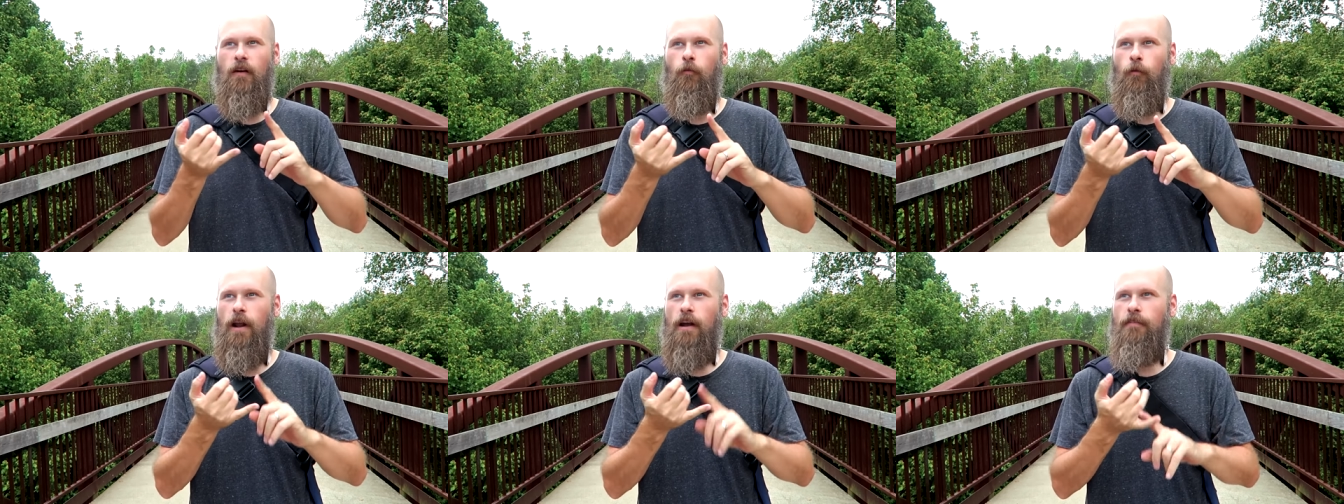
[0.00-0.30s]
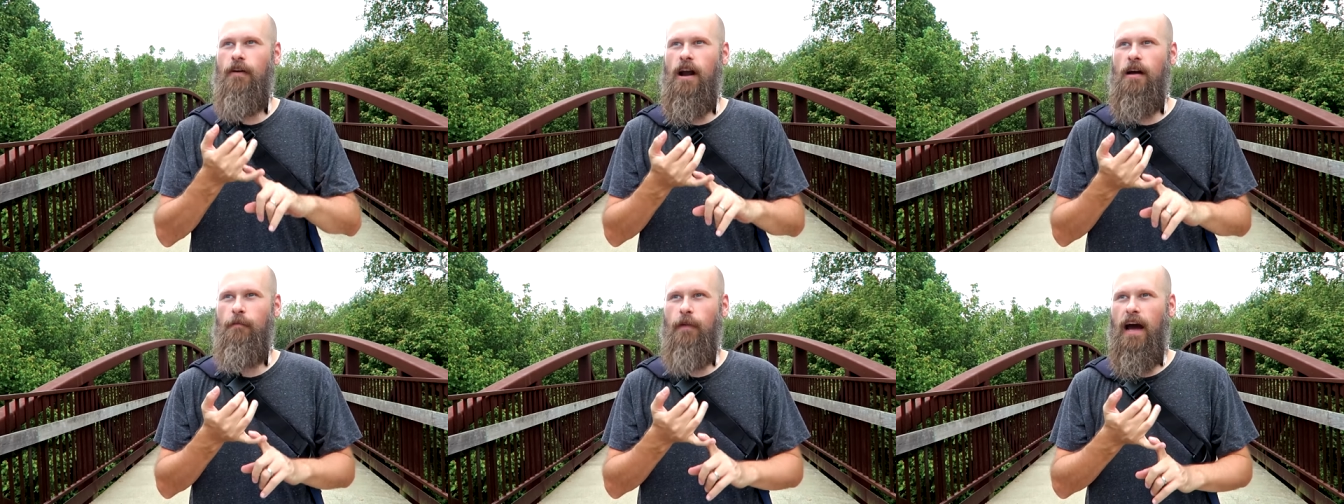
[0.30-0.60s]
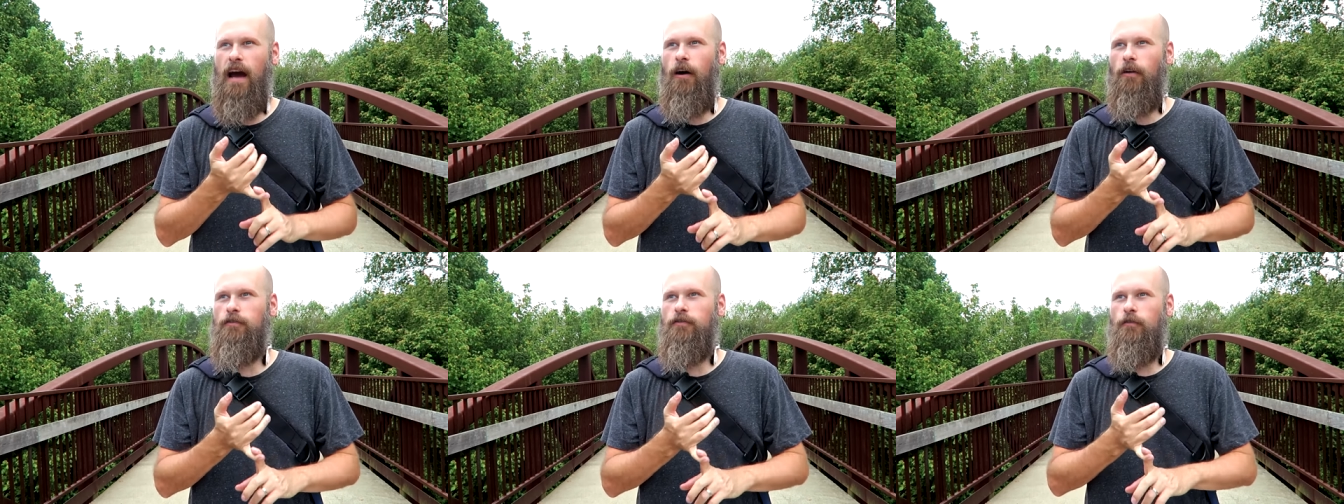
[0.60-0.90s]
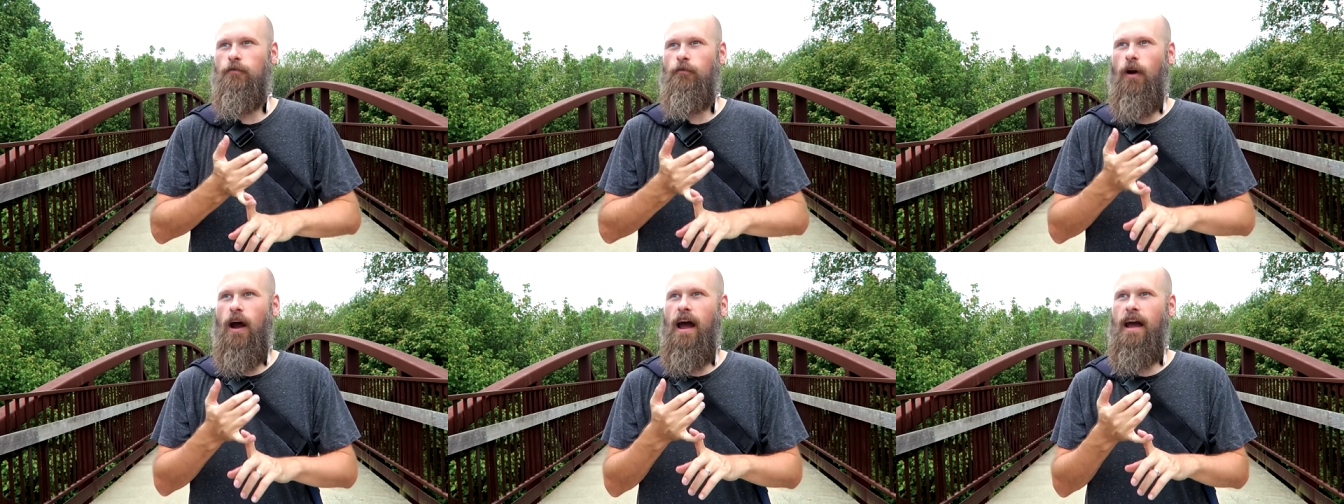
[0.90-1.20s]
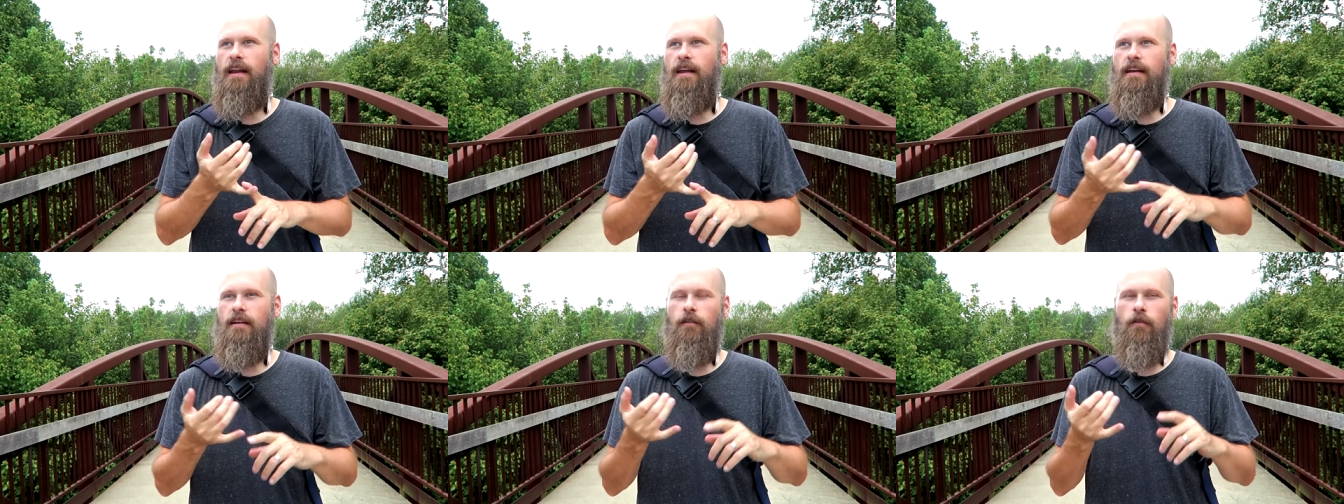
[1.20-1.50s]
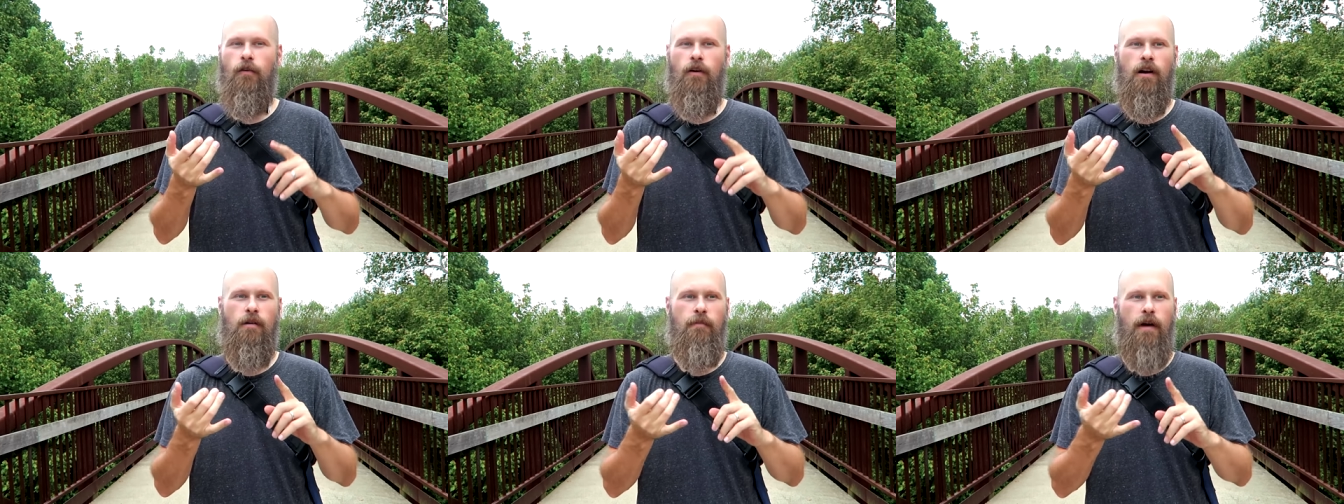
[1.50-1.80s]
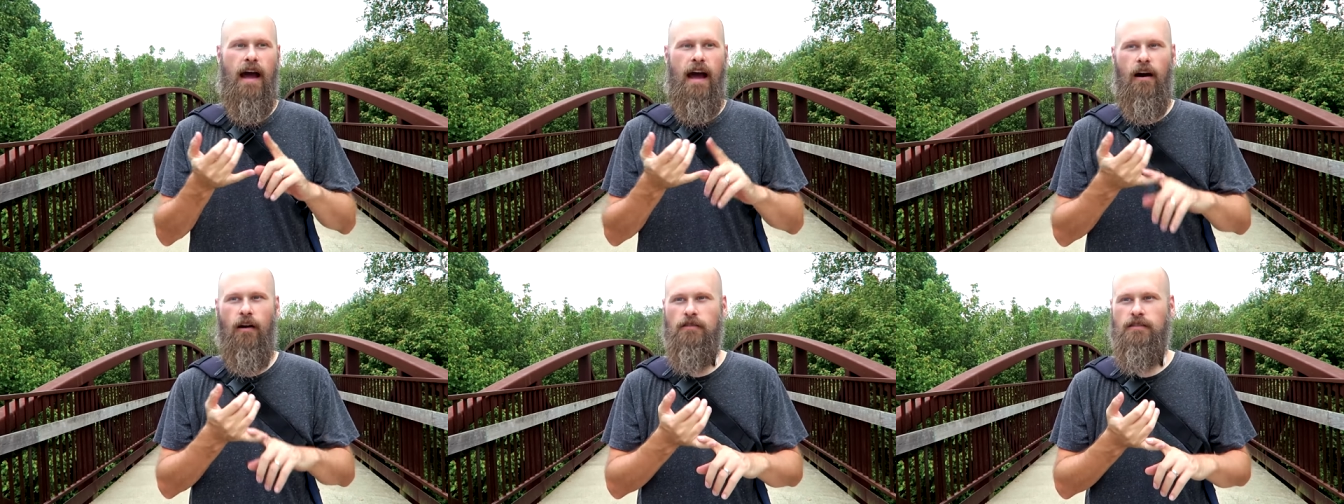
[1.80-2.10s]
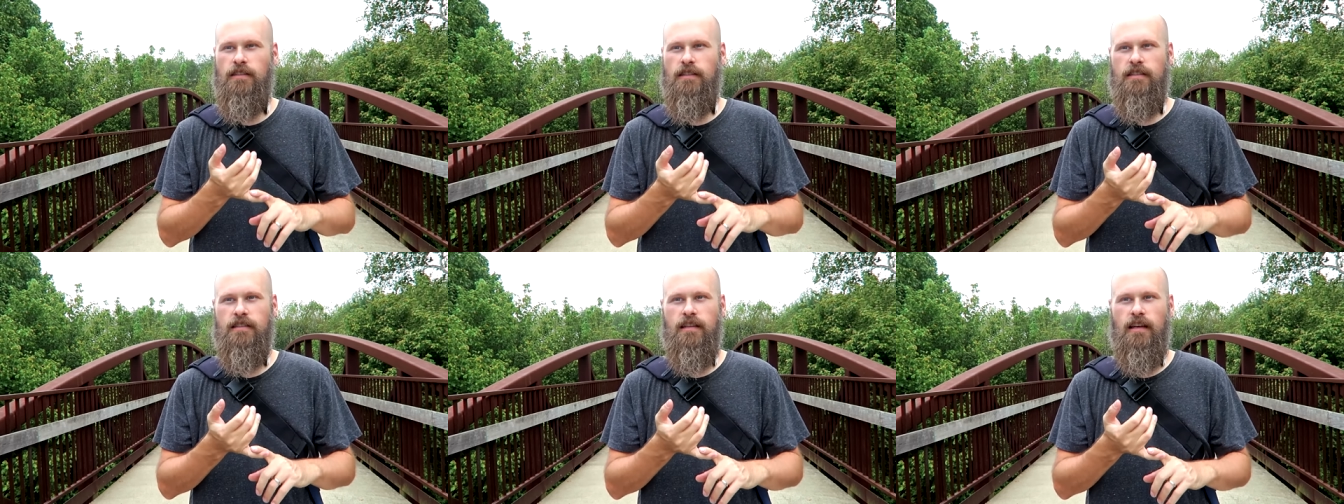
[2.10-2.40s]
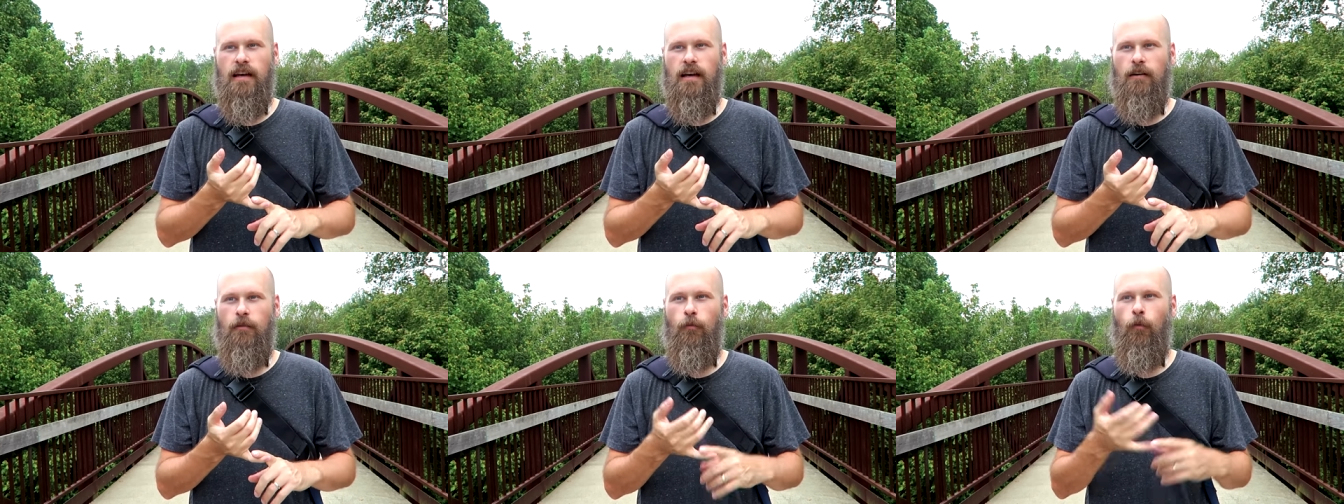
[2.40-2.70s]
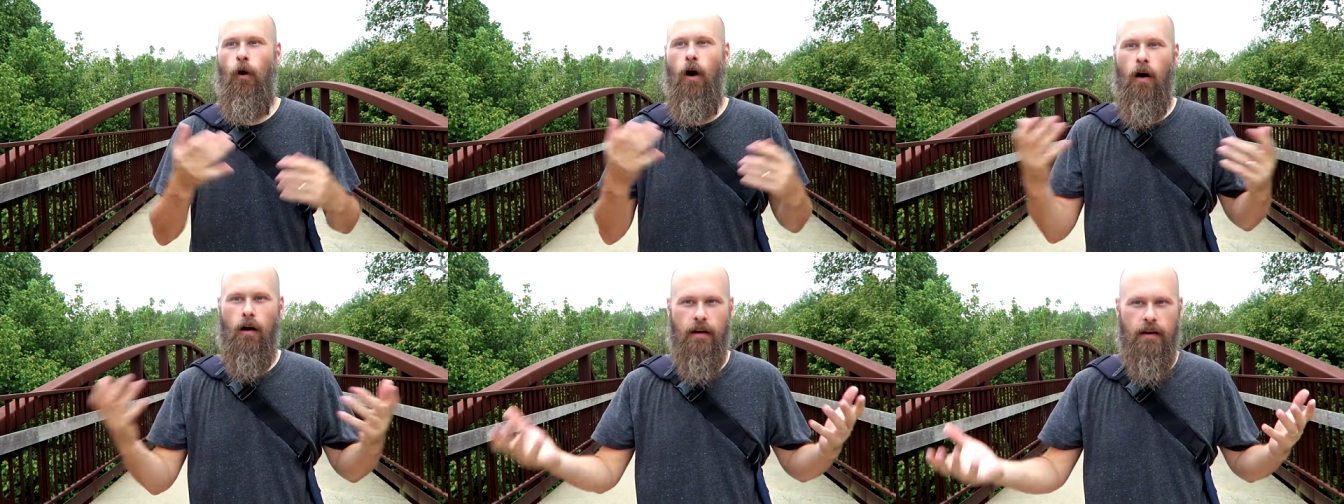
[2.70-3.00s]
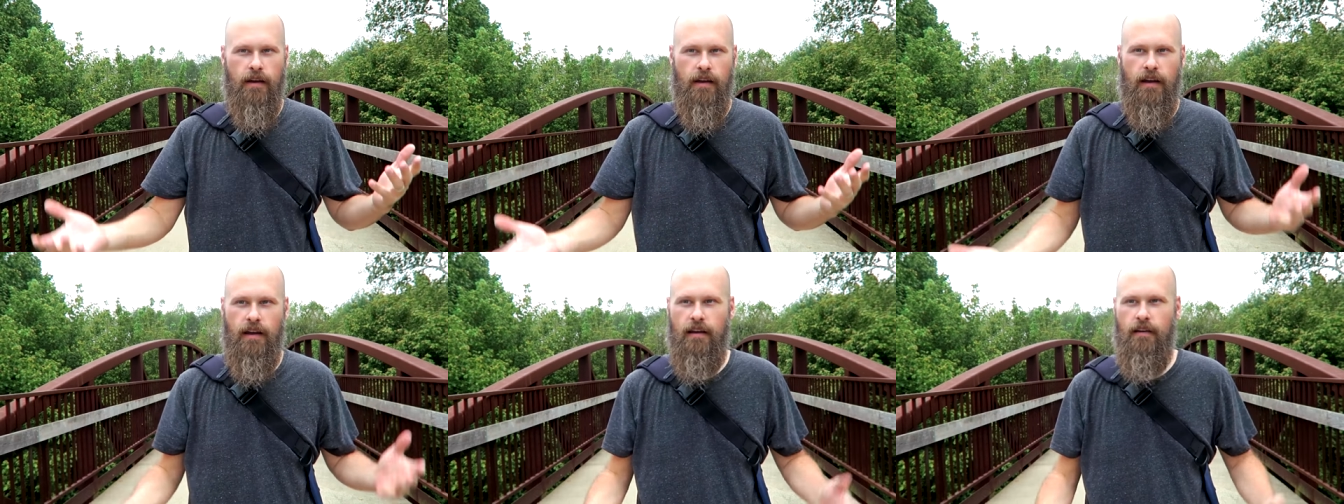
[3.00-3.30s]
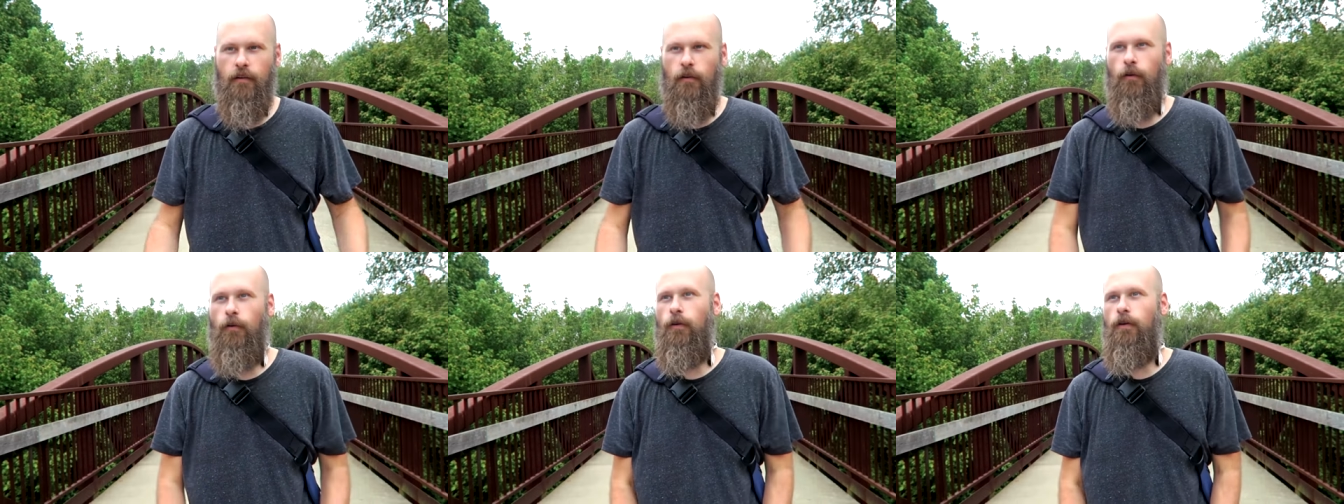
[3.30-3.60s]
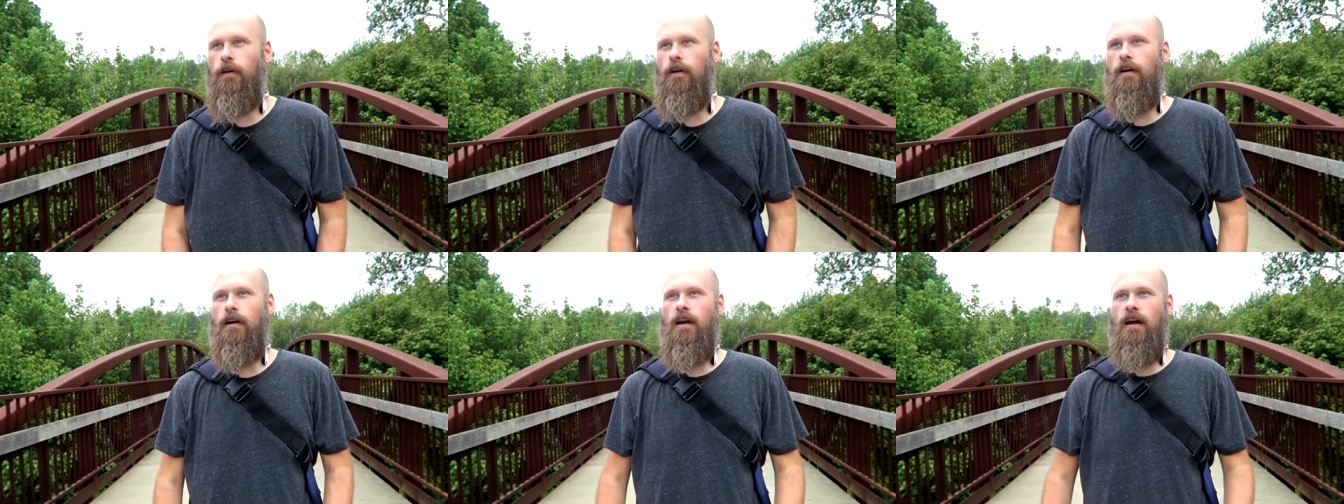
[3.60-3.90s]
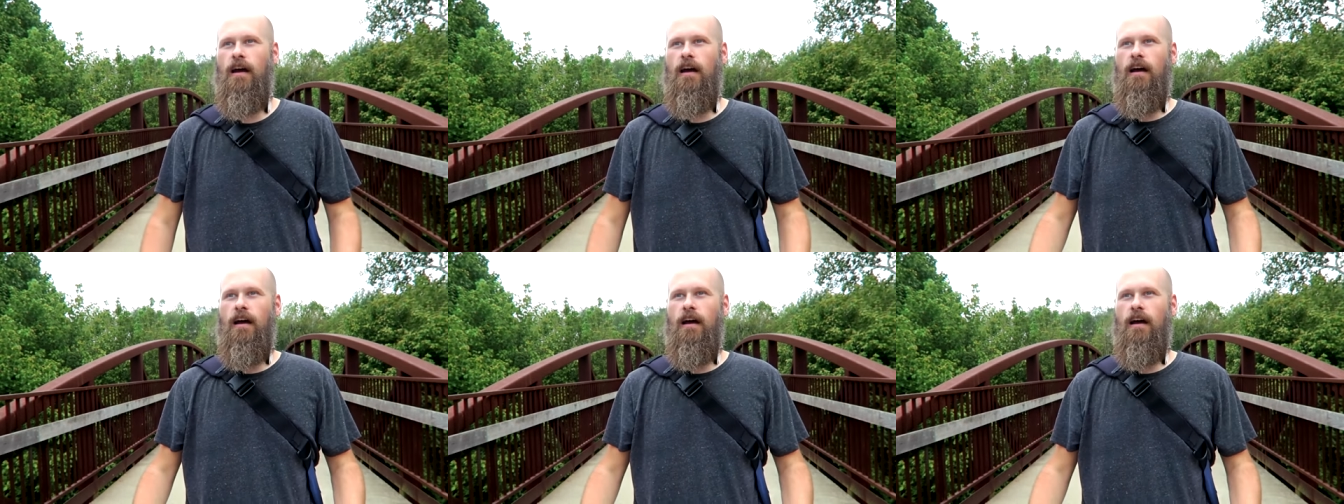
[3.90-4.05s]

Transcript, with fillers: Whenever I'm out riding or I'm out walking or